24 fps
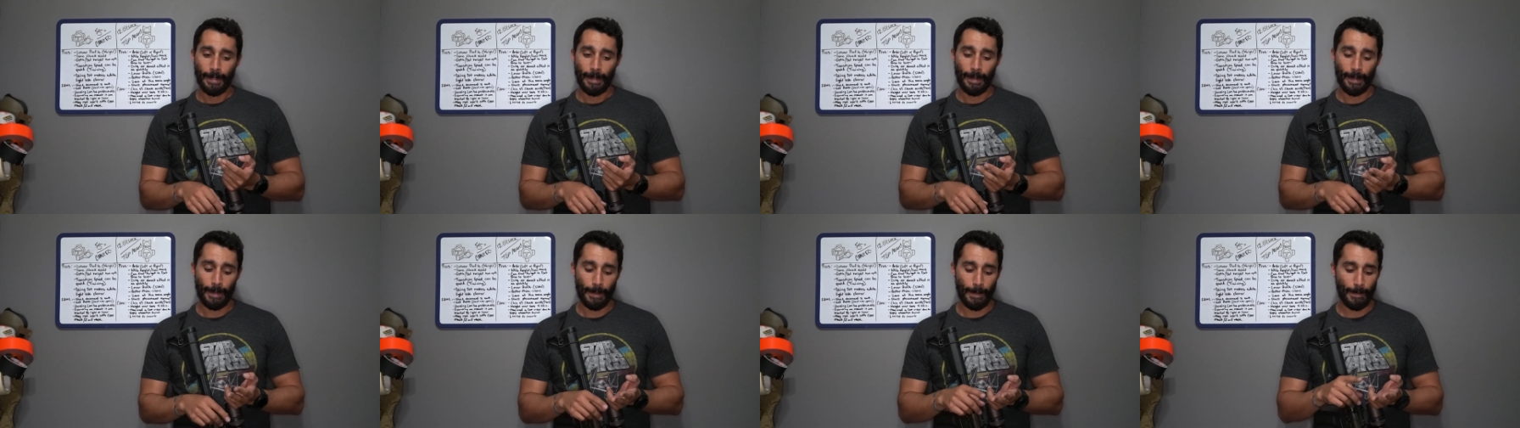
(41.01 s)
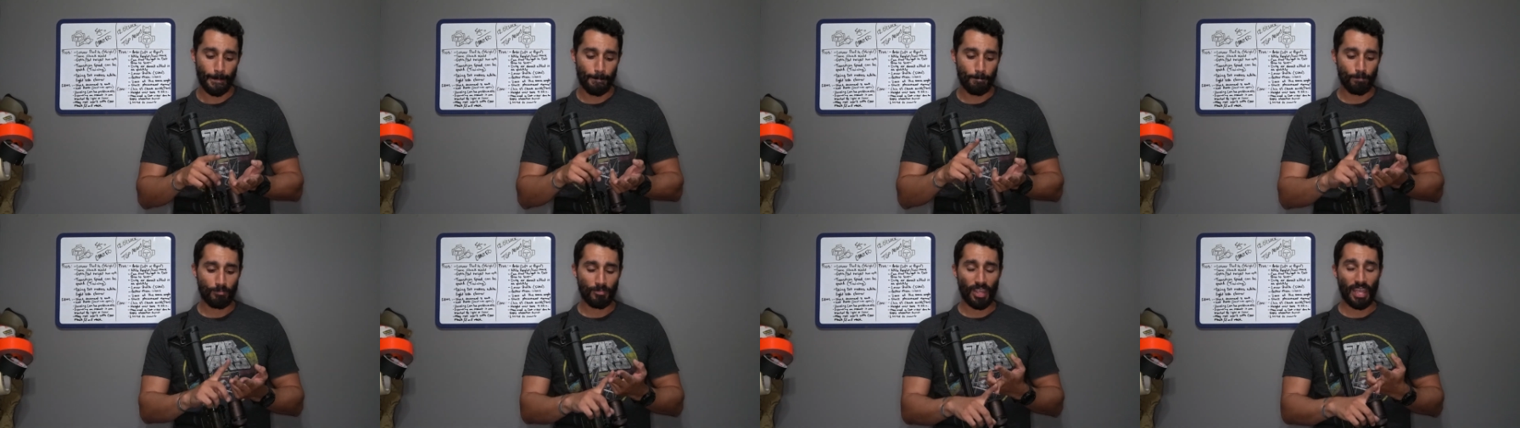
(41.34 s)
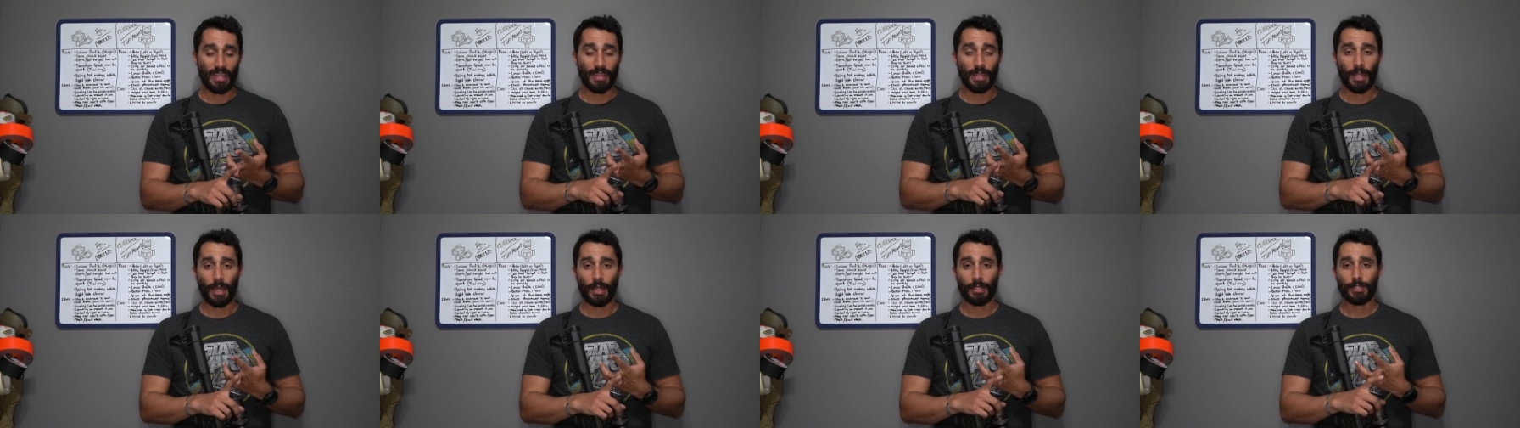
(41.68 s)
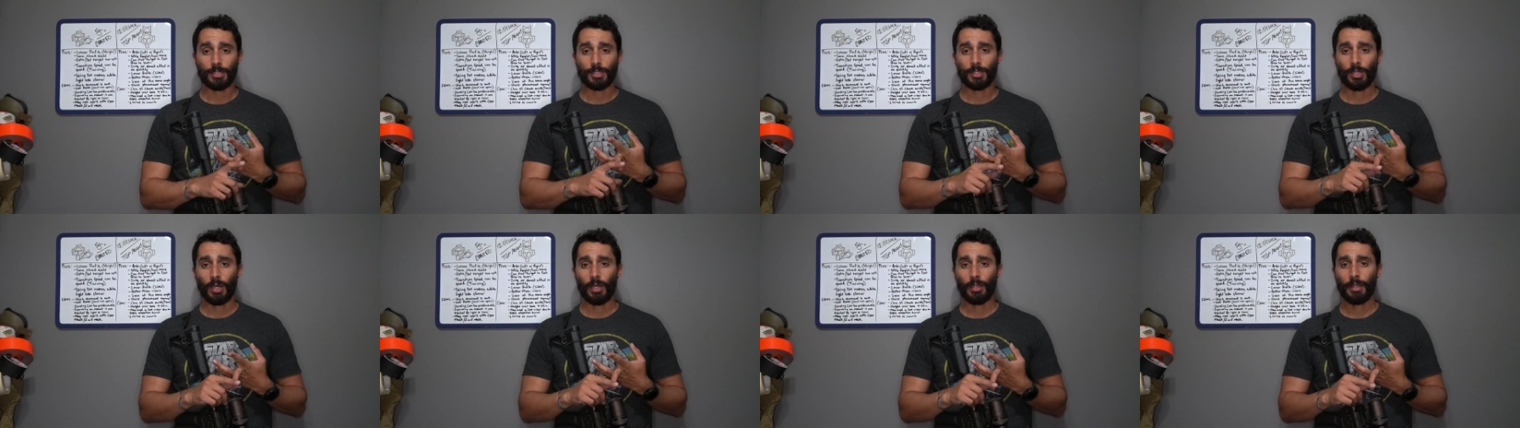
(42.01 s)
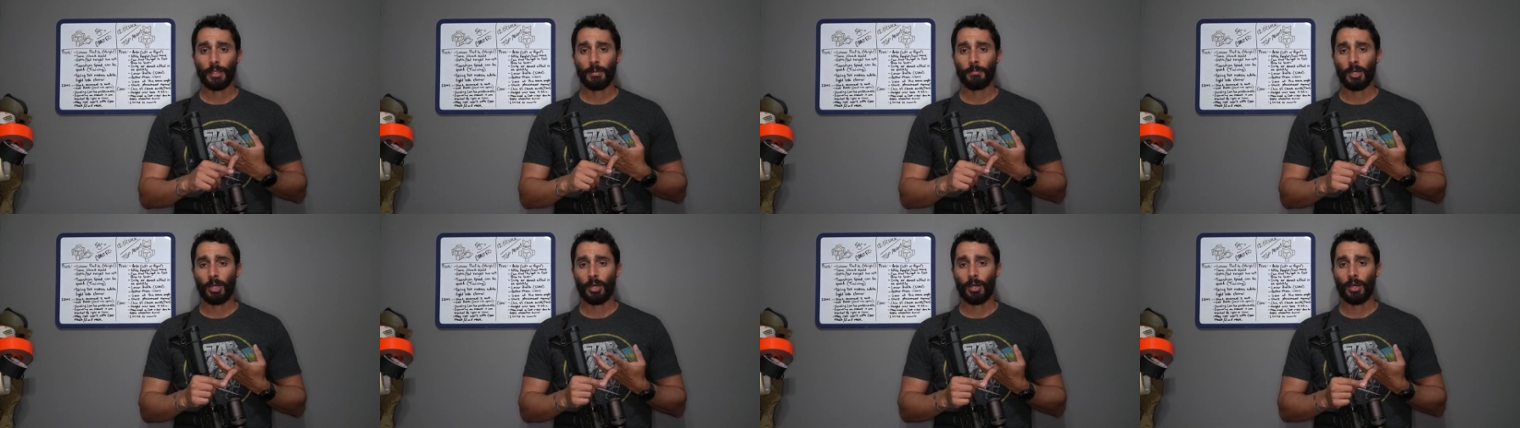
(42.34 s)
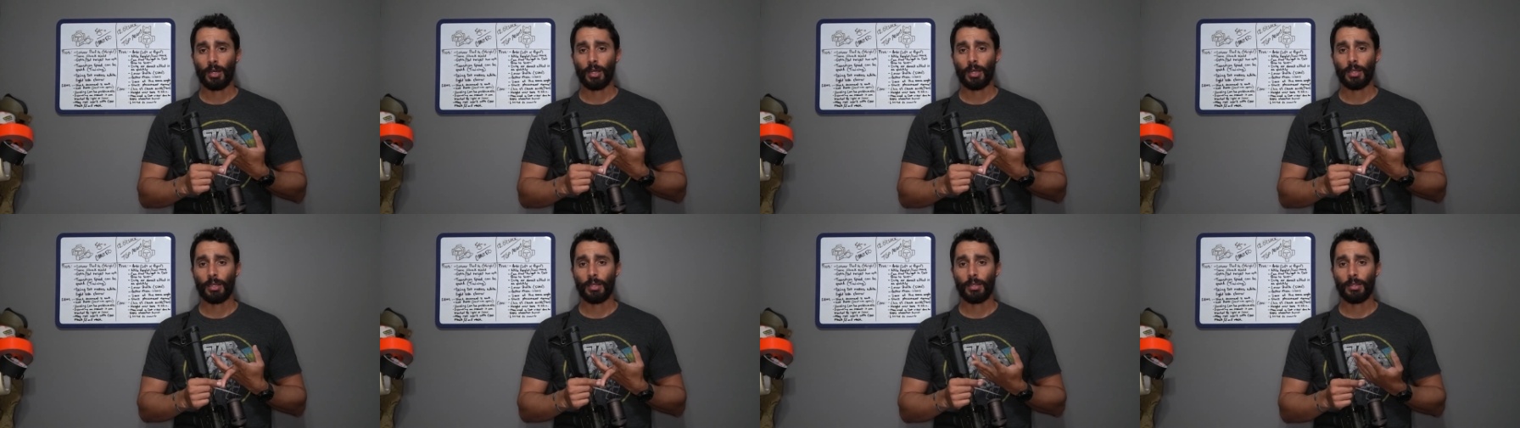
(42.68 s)
and then I saw them
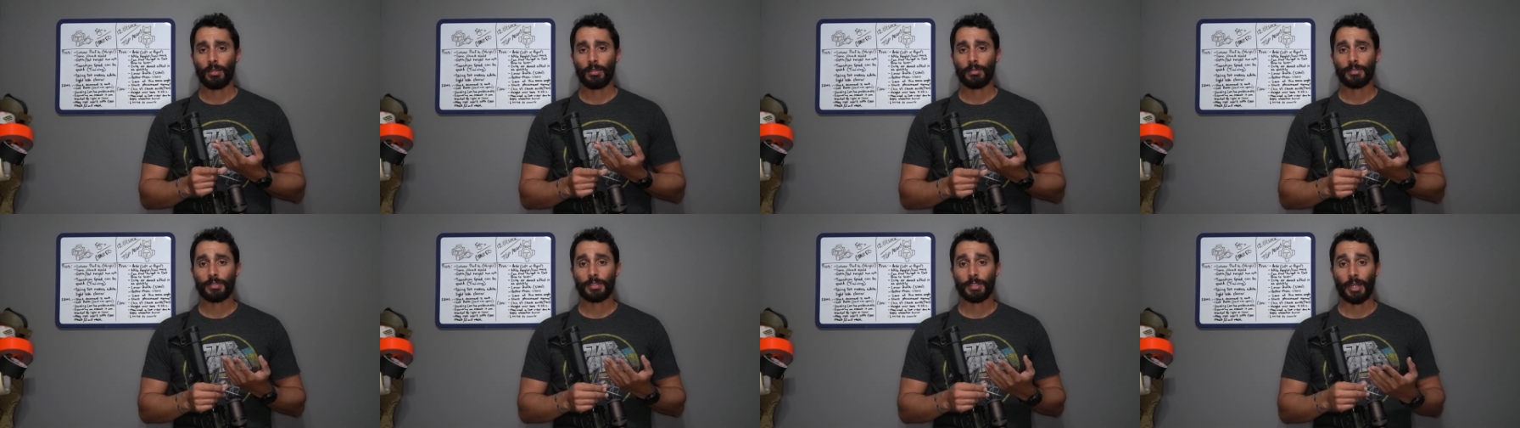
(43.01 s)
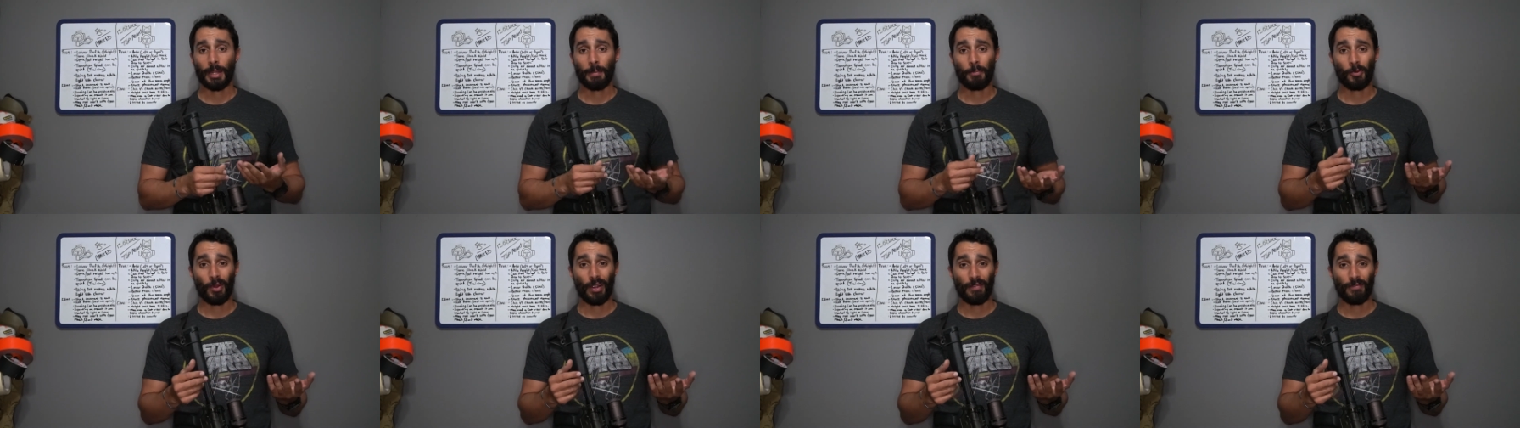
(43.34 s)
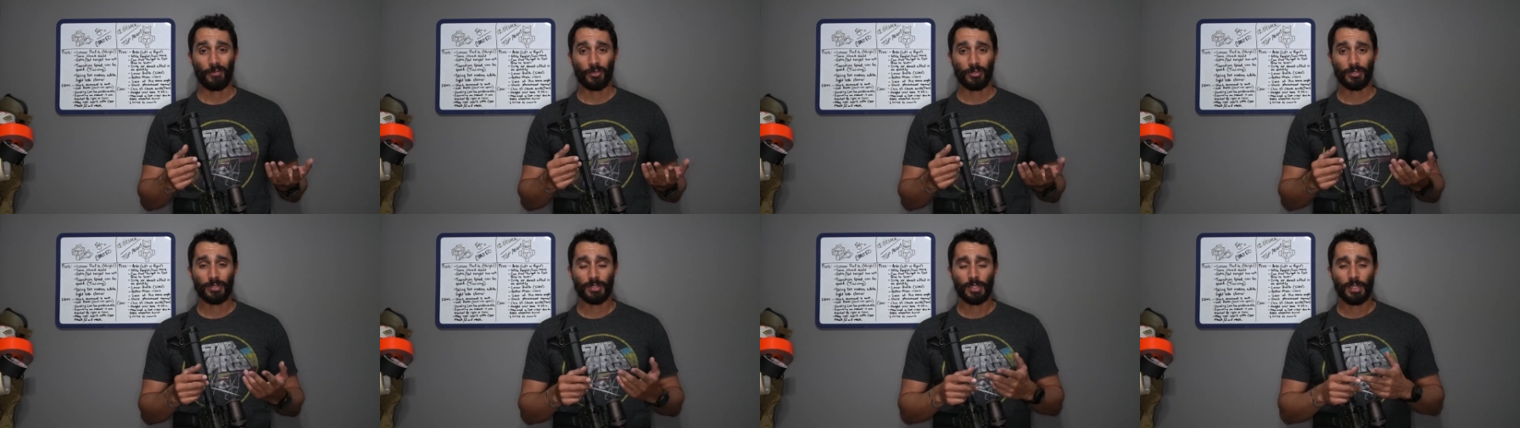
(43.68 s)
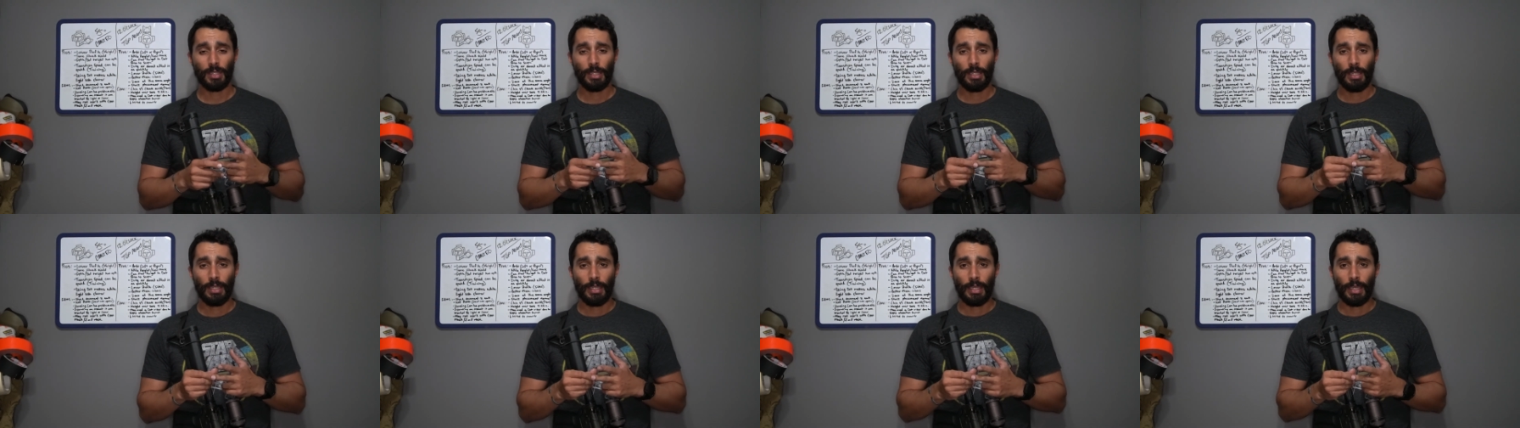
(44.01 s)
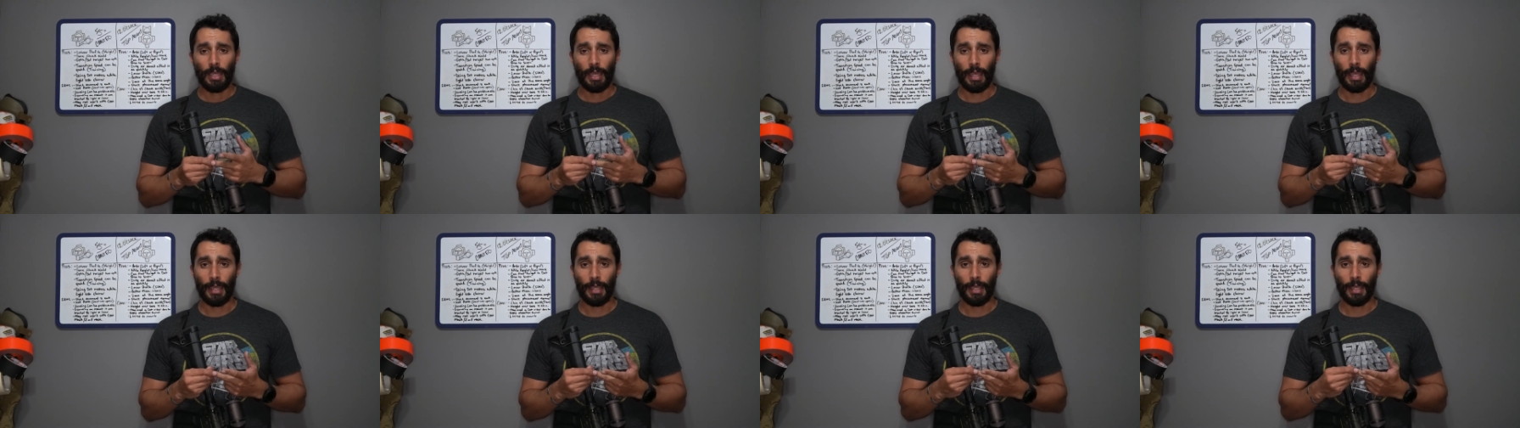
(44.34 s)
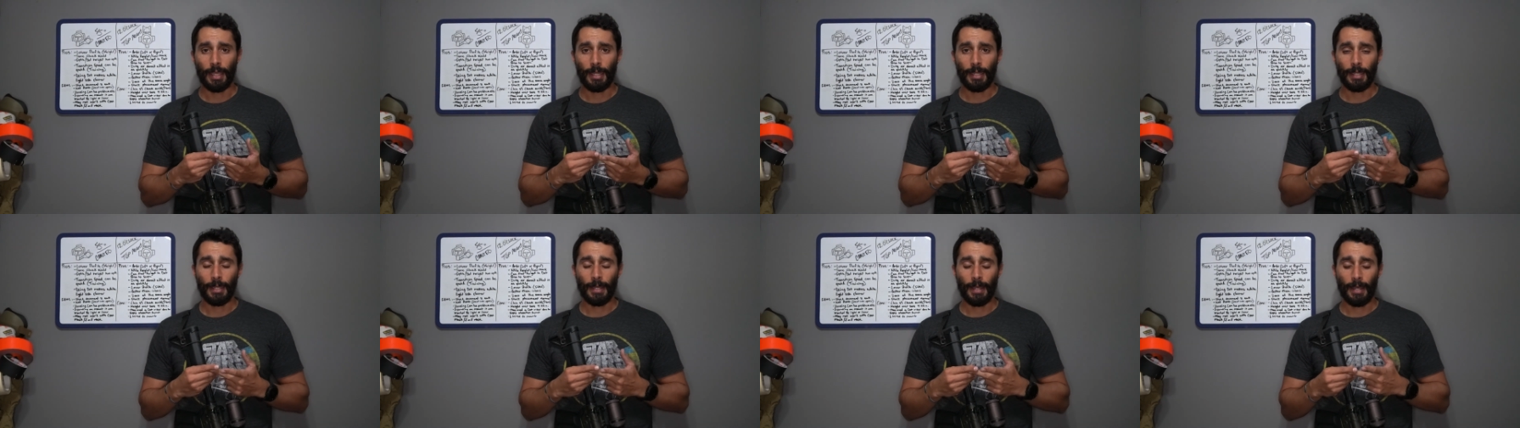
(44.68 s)
on sniper rifles.
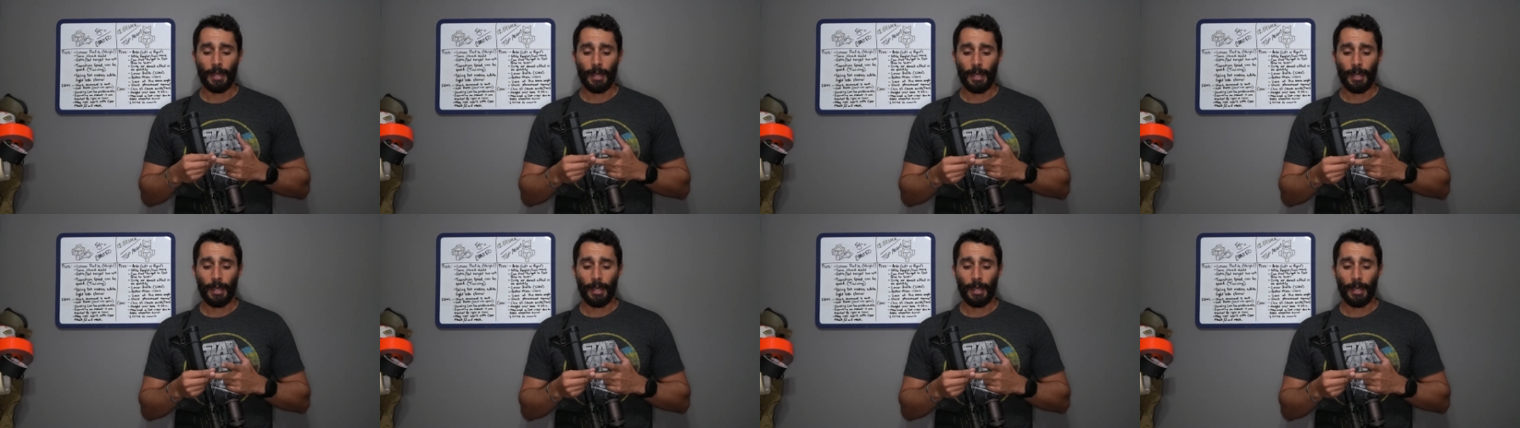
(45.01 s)
And